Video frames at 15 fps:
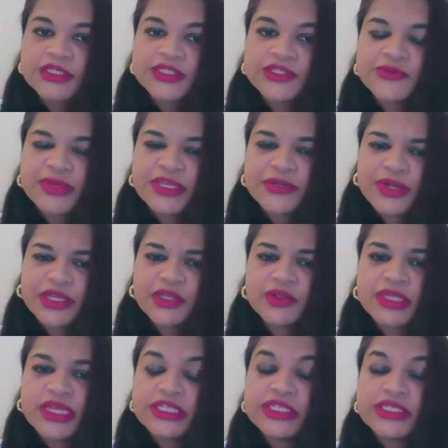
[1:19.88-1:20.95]
to meet
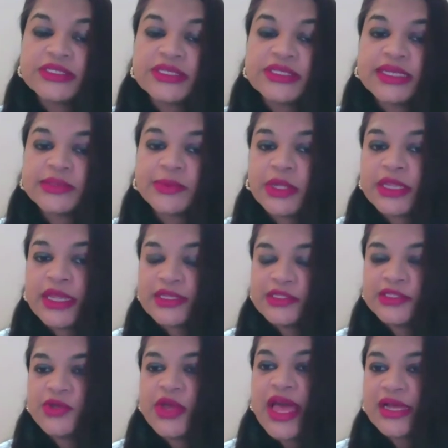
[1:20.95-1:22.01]
regulations as well
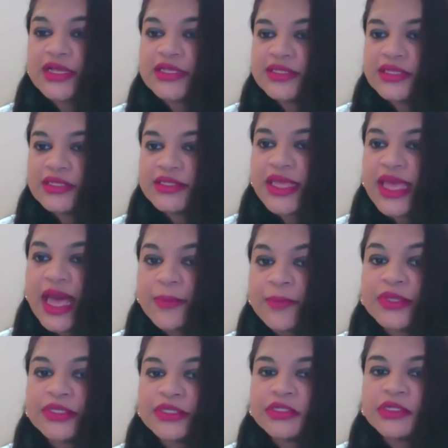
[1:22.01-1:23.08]
as to access
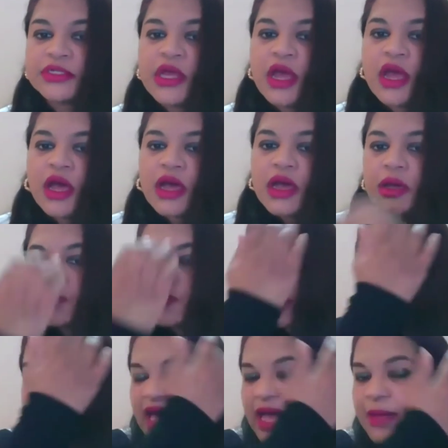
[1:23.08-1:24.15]
capital.
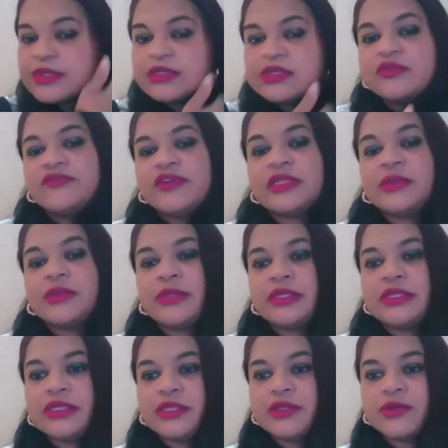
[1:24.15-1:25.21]
With capital
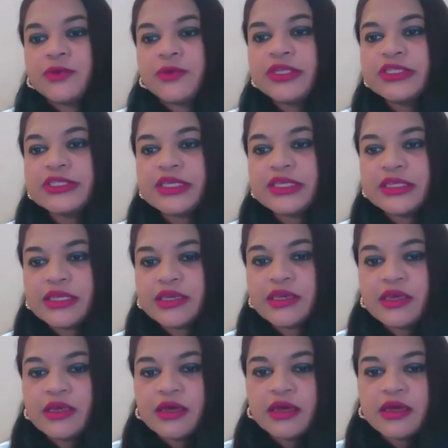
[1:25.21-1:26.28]
availability
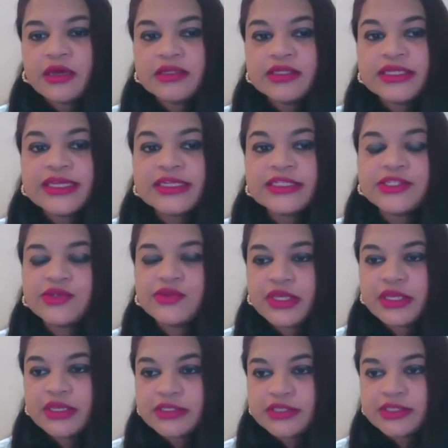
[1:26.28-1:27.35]
increasingly linked to
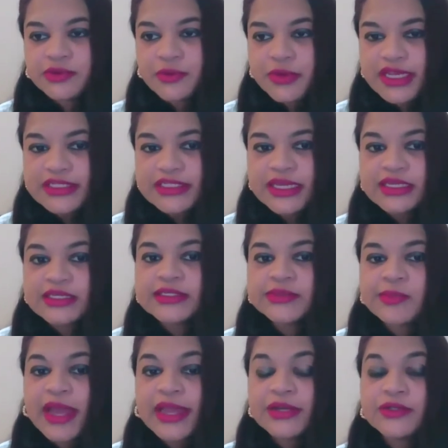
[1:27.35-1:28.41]
ESG
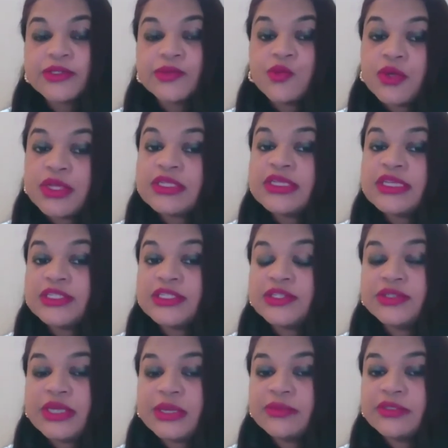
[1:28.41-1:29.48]
ratings, miners will need
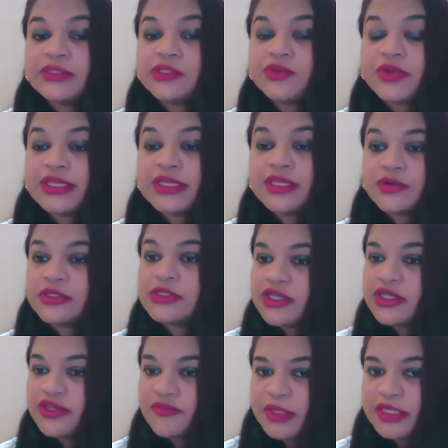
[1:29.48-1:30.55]
to demonstrate their
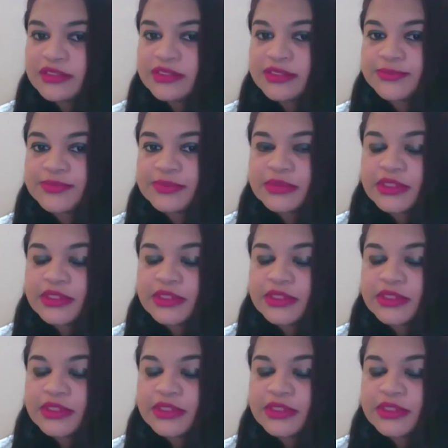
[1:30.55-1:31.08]
achievements.